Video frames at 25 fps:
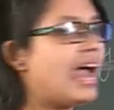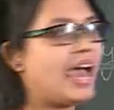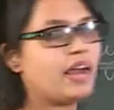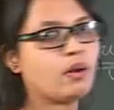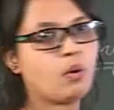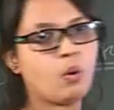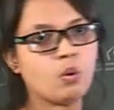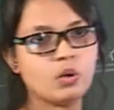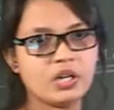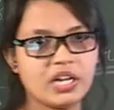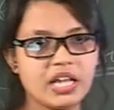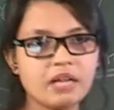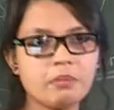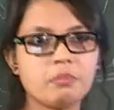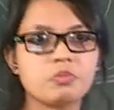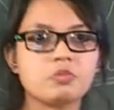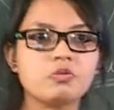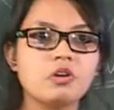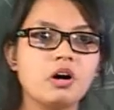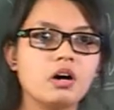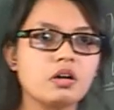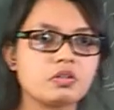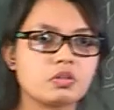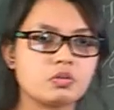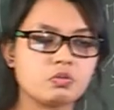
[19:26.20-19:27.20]
and only
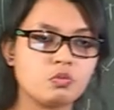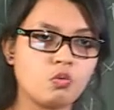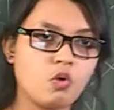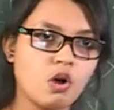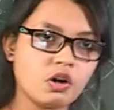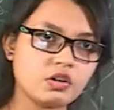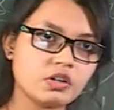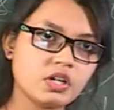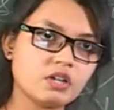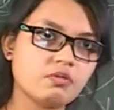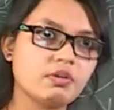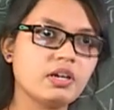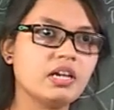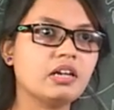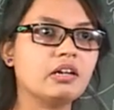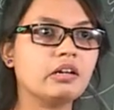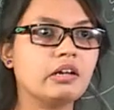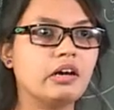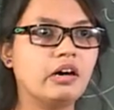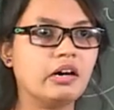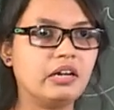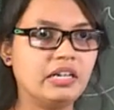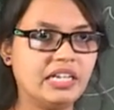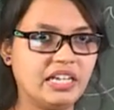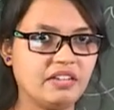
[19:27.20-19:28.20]
water
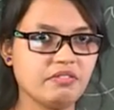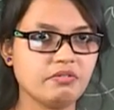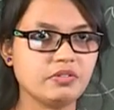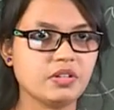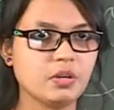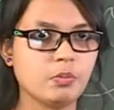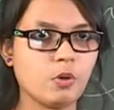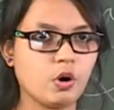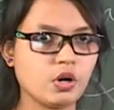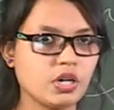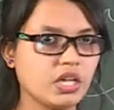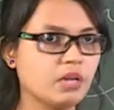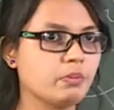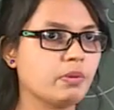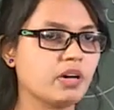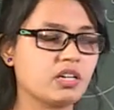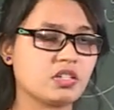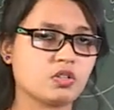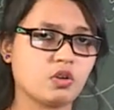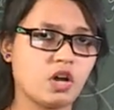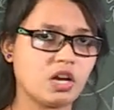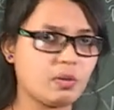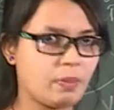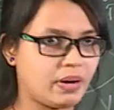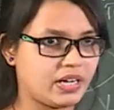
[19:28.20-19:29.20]
will leave the body, but
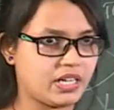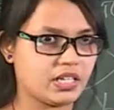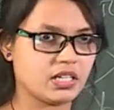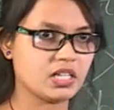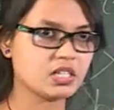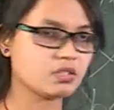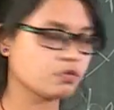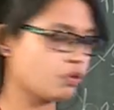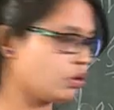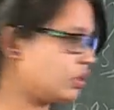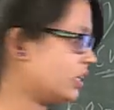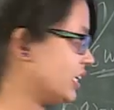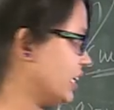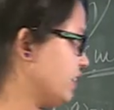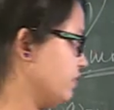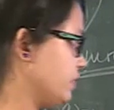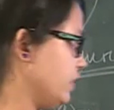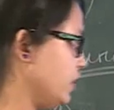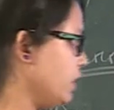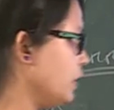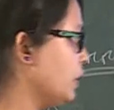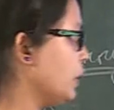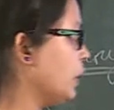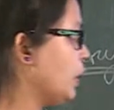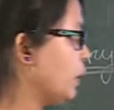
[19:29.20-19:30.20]
soil particles won't leave
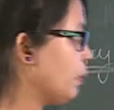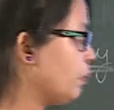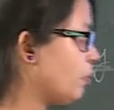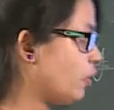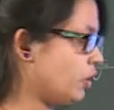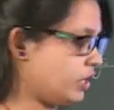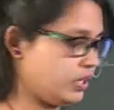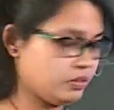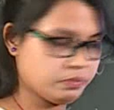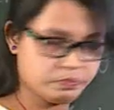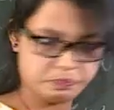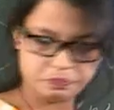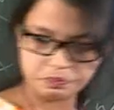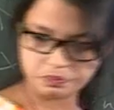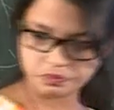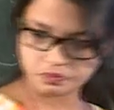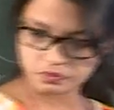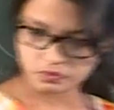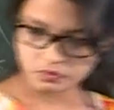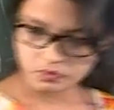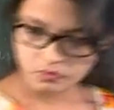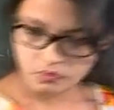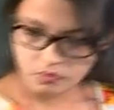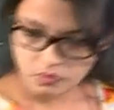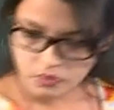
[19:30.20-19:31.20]
the body.
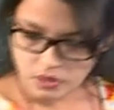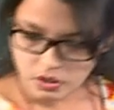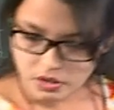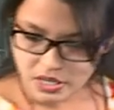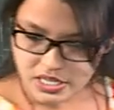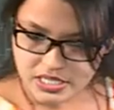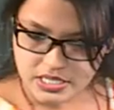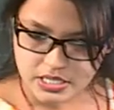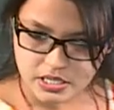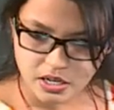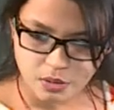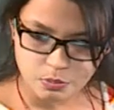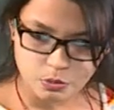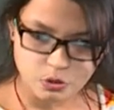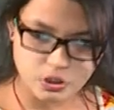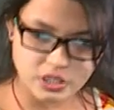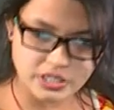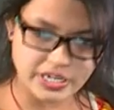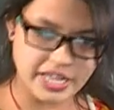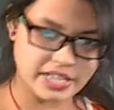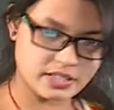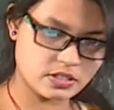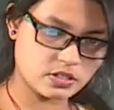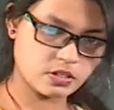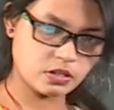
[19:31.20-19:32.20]
And let's come to the
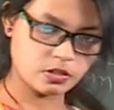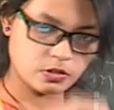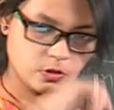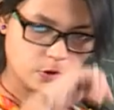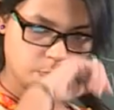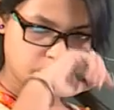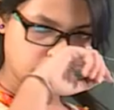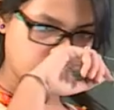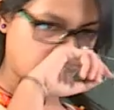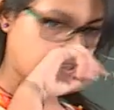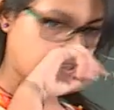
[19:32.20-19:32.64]
next. There